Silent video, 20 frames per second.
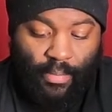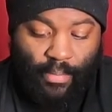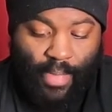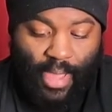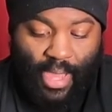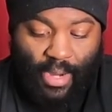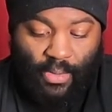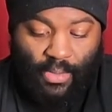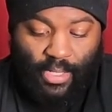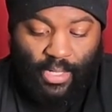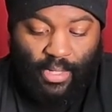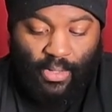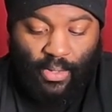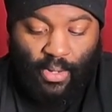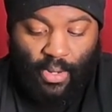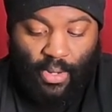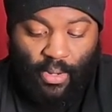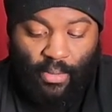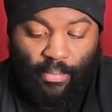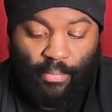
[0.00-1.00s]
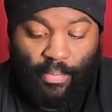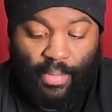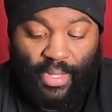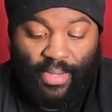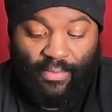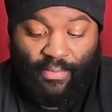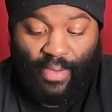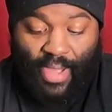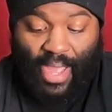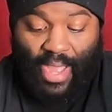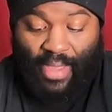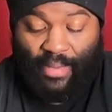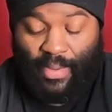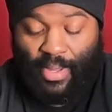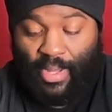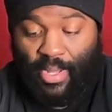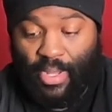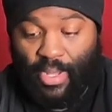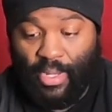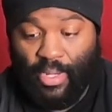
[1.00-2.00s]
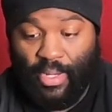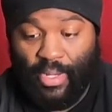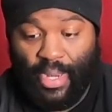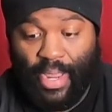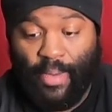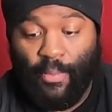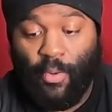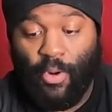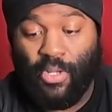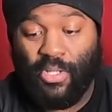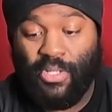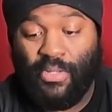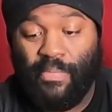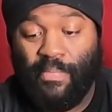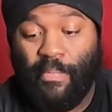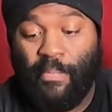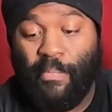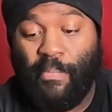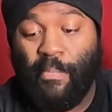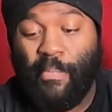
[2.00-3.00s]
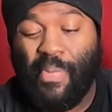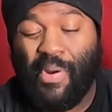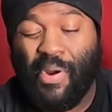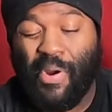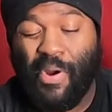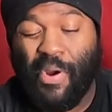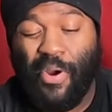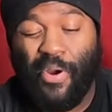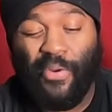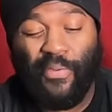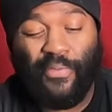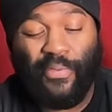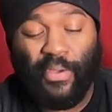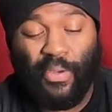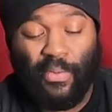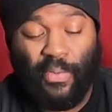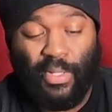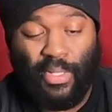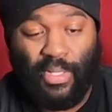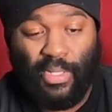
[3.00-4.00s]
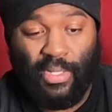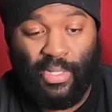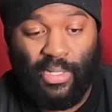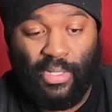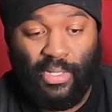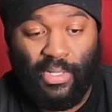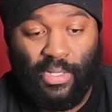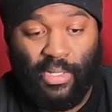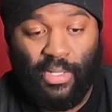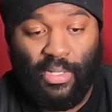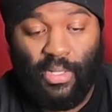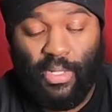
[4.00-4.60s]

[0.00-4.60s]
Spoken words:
paddle tail called B-Vibe that works perfect with these.